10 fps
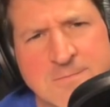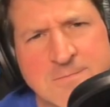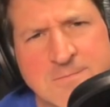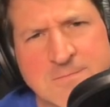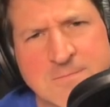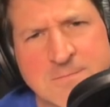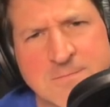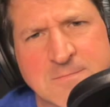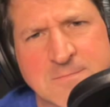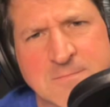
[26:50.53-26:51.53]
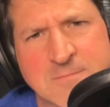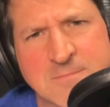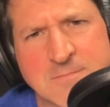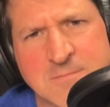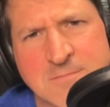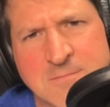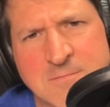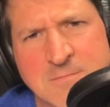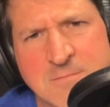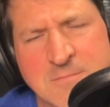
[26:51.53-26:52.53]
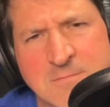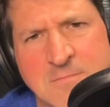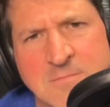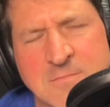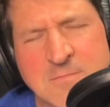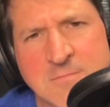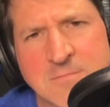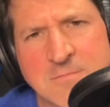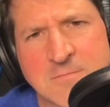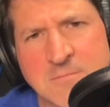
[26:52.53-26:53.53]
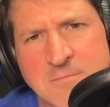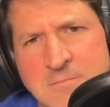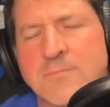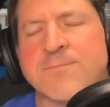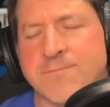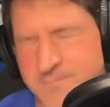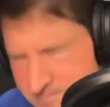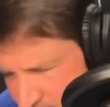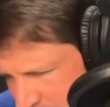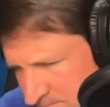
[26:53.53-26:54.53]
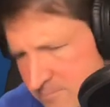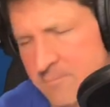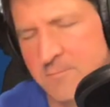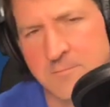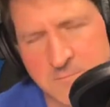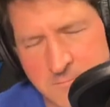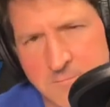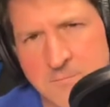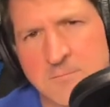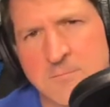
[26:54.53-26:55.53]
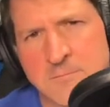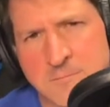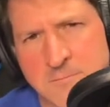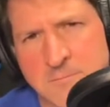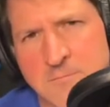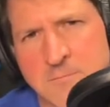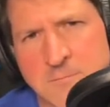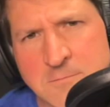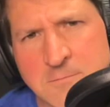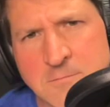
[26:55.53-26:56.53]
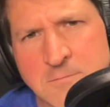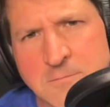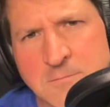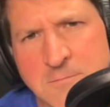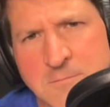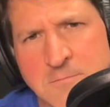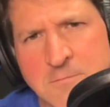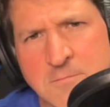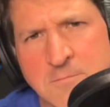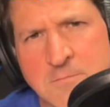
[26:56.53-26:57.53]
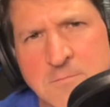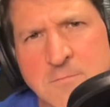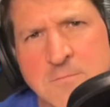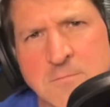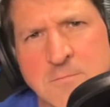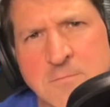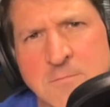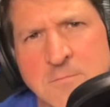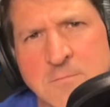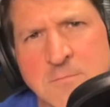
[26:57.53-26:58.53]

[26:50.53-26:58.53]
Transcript: No words are spoken by the person on screen.